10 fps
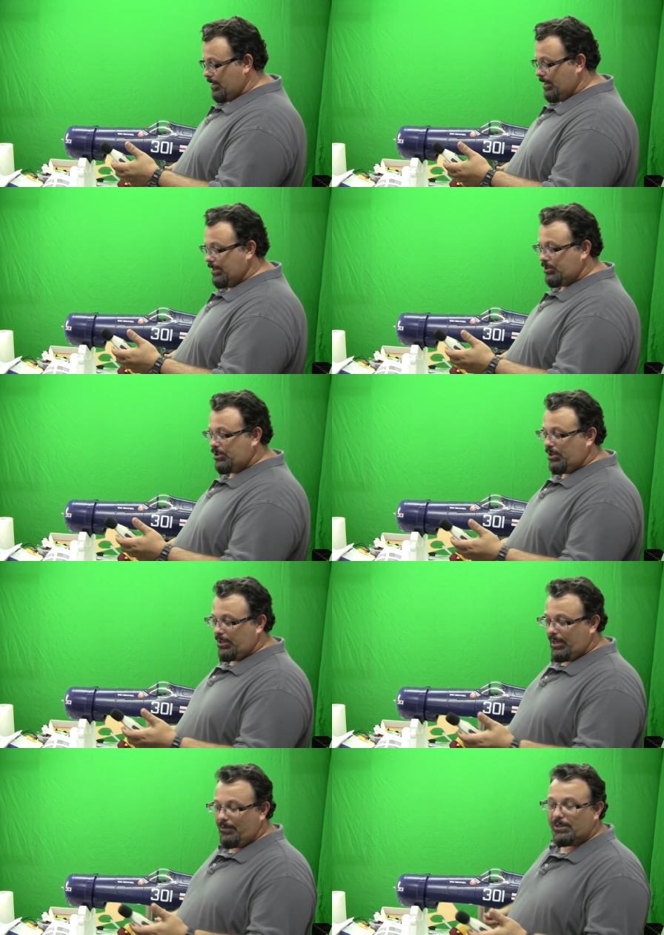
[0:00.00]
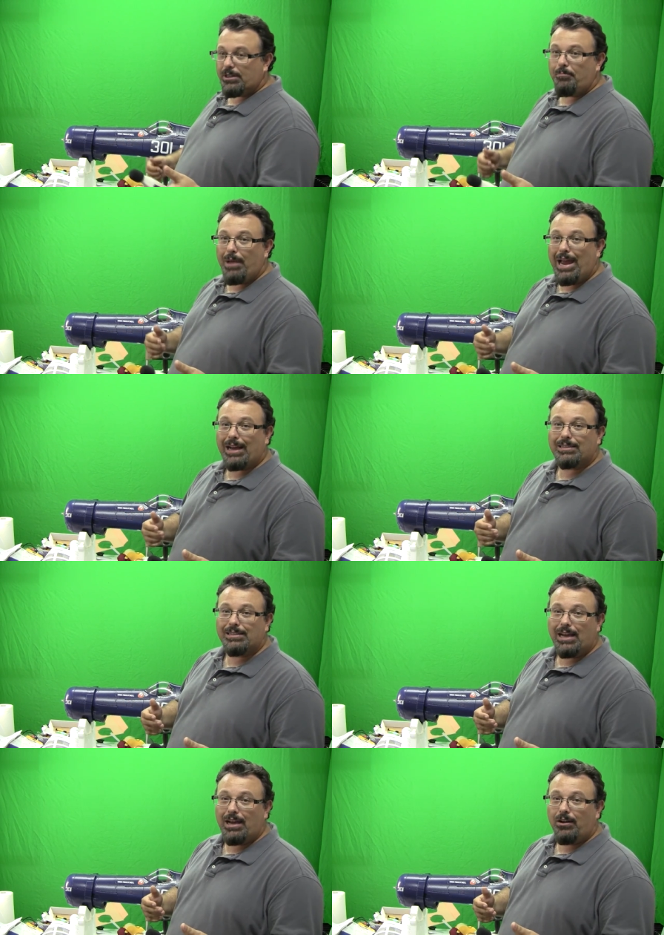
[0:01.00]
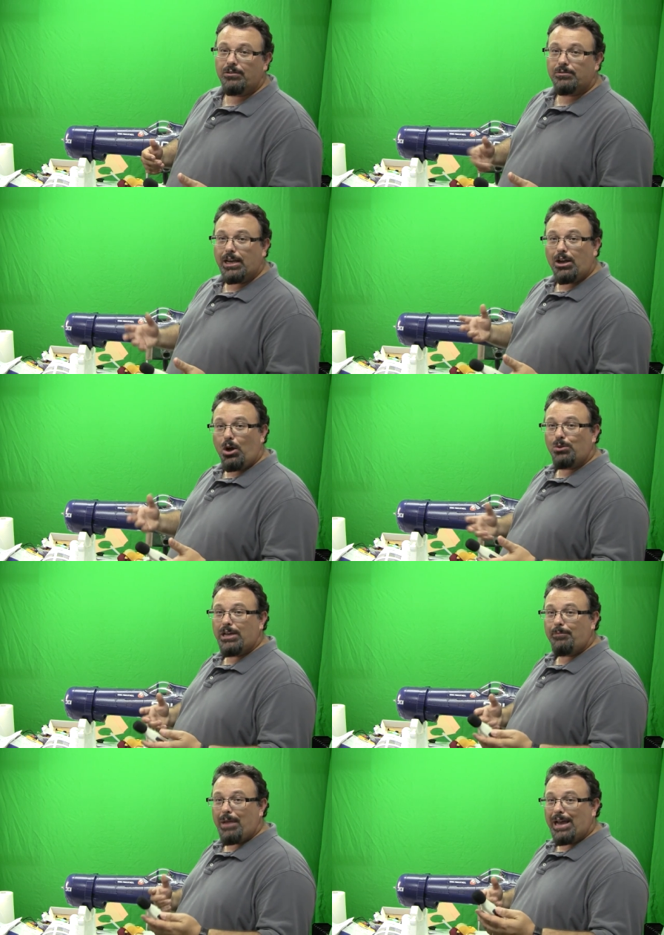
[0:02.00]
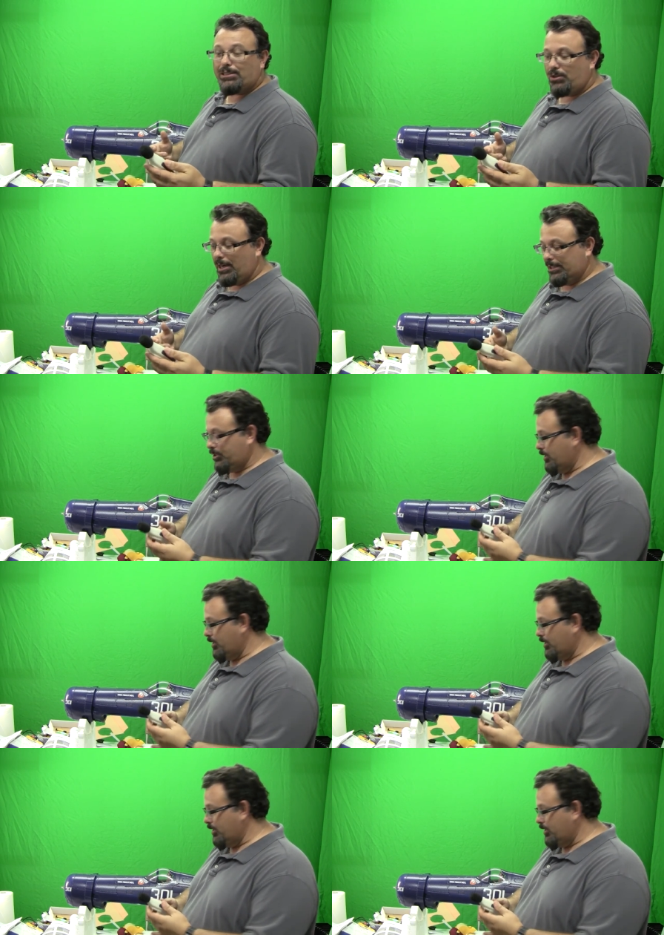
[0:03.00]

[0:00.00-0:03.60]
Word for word: and it should give us a max now and hold that max so I can